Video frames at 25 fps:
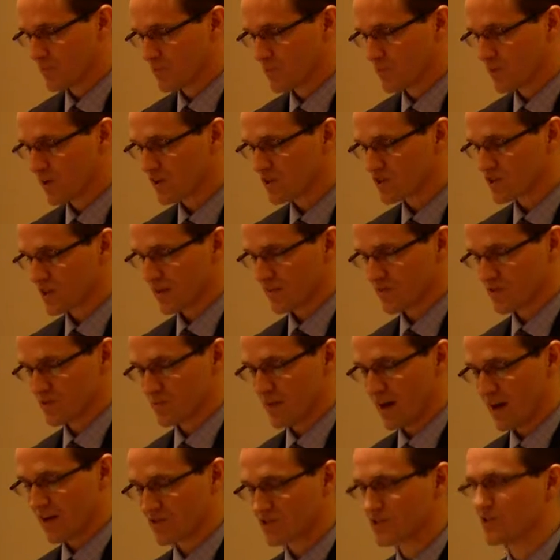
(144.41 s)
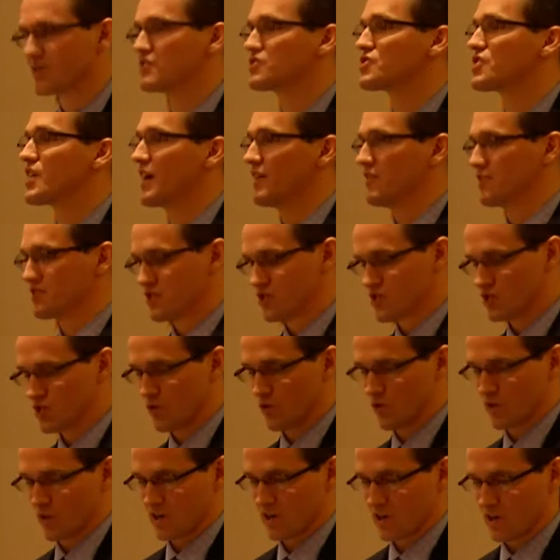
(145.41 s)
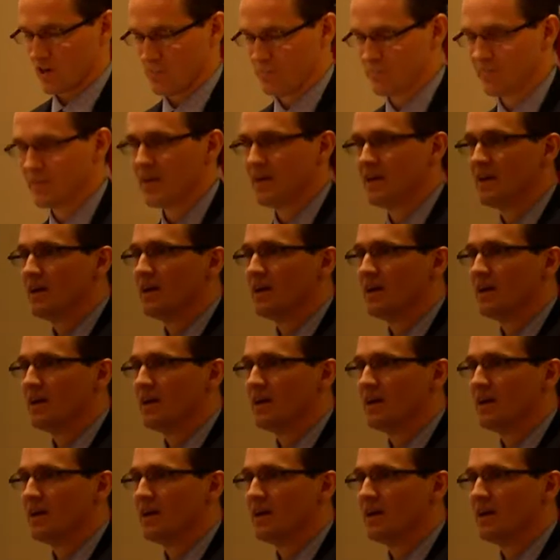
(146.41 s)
We also have some housing challenges to overcome.